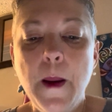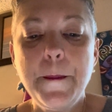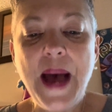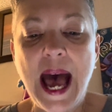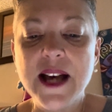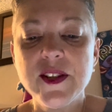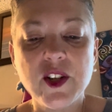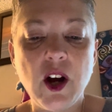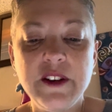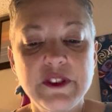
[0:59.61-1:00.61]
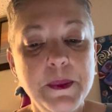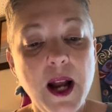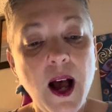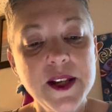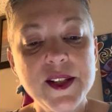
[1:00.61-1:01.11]
passed on from an
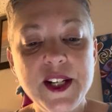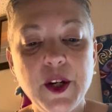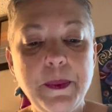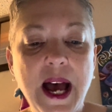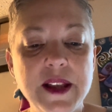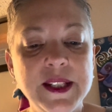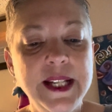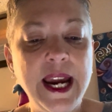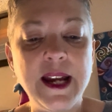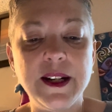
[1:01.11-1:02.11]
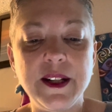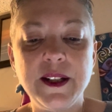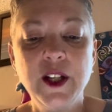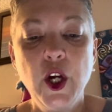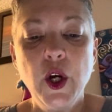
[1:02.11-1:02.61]
osteopath in
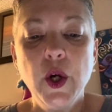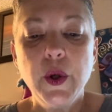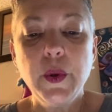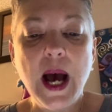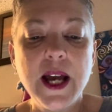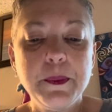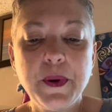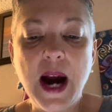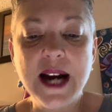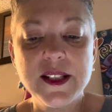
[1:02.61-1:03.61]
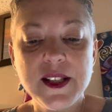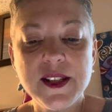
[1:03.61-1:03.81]
Canada who had a practice